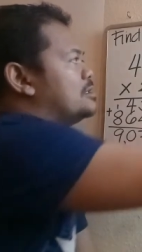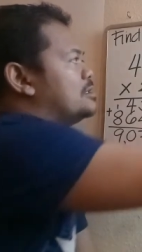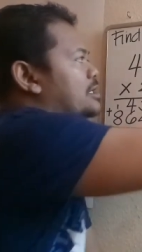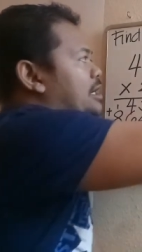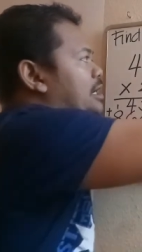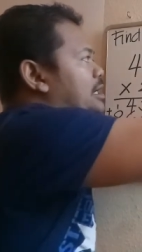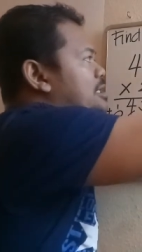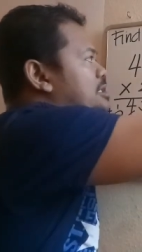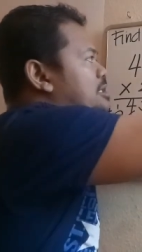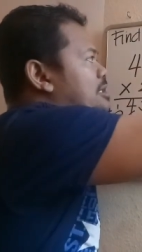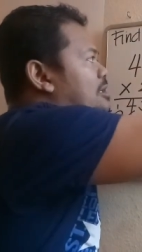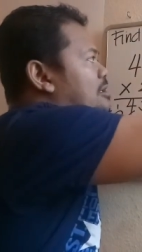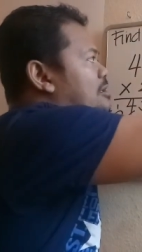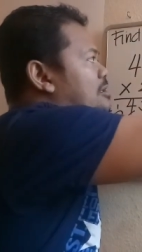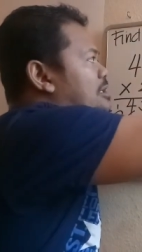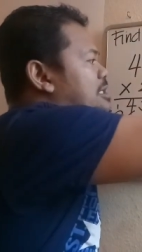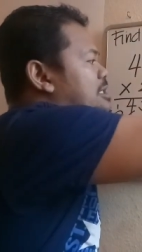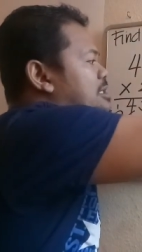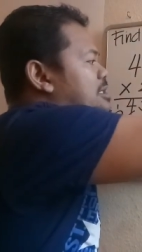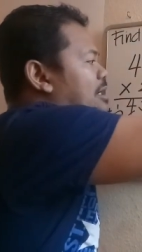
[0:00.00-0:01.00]
Okay, so
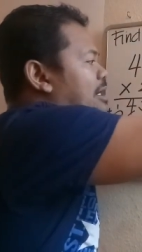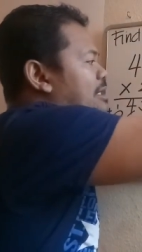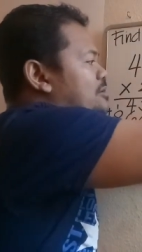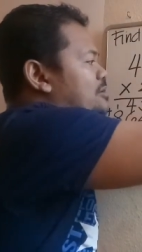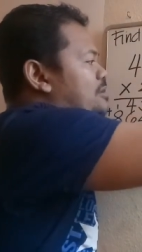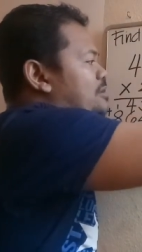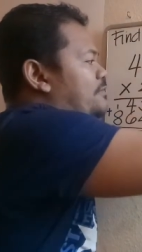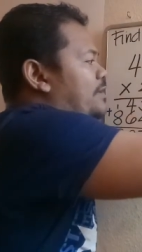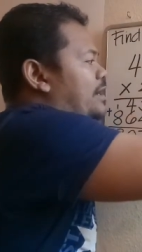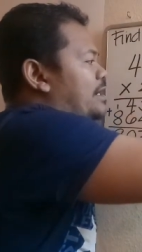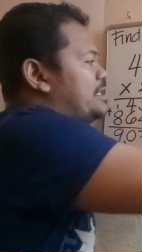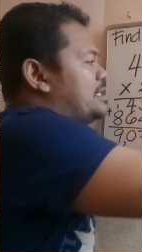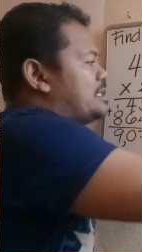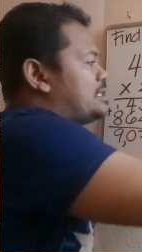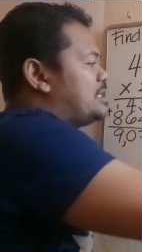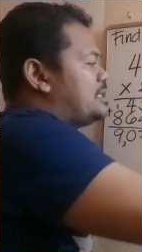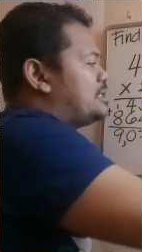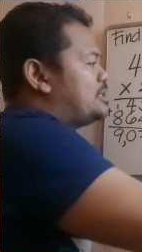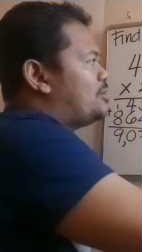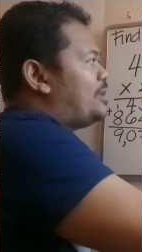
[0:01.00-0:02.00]
let's try to divide
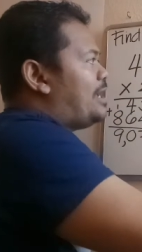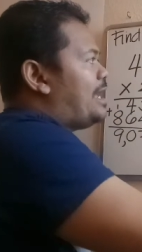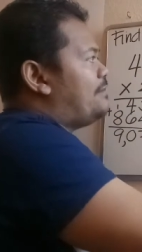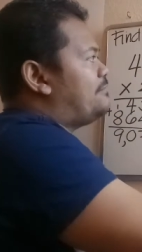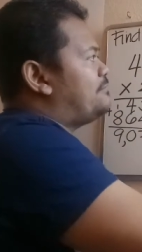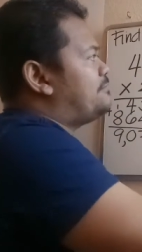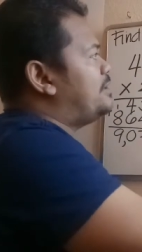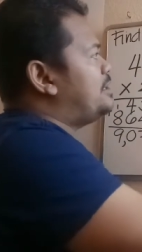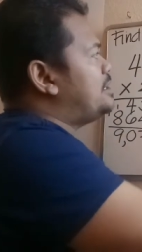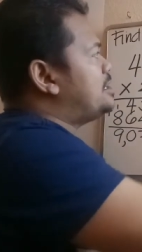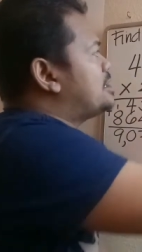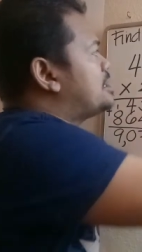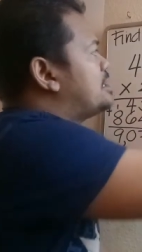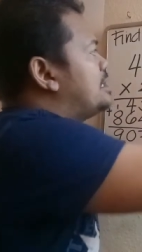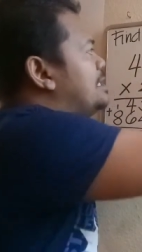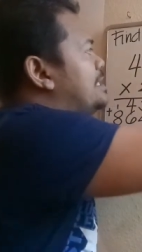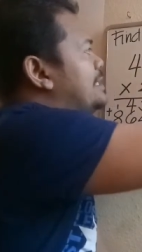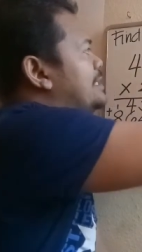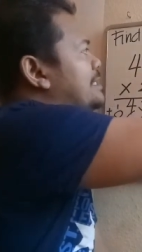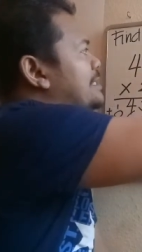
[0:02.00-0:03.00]
this into half first,